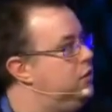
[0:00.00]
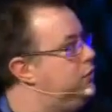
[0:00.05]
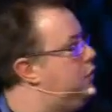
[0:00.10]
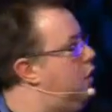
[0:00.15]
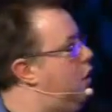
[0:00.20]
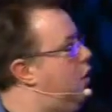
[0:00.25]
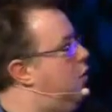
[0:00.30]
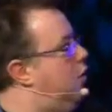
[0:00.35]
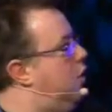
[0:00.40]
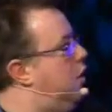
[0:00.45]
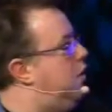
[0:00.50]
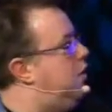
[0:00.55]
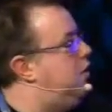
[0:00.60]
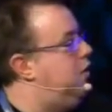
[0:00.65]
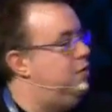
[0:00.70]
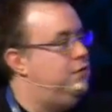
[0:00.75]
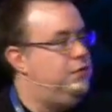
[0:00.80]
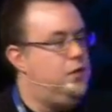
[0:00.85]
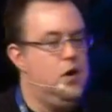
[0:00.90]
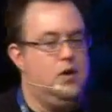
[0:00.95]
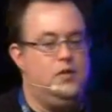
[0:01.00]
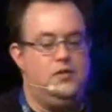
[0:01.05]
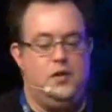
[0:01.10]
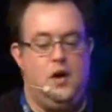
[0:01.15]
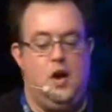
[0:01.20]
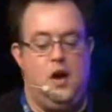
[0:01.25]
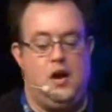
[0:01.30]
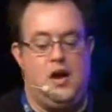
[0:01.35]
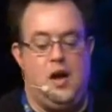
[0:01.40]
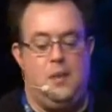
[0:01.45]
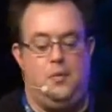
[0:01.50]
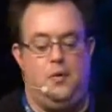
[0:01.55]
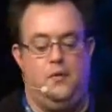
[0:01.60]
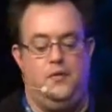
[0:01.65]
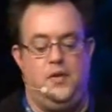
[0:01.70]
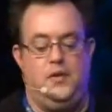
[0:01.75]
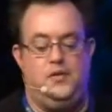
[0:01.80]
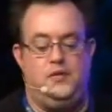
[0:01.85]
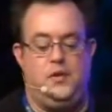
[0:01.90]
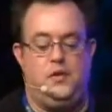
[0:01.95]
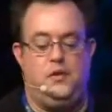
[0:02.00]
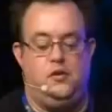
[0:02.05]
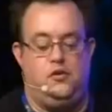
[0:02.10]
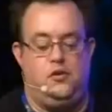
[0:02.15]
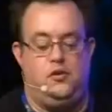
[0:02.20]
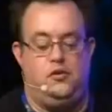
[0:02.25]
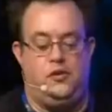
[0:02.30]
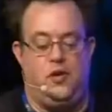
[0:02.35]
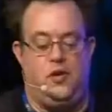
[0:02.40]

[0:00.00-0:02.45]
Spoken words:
So focusing on a couple of these signature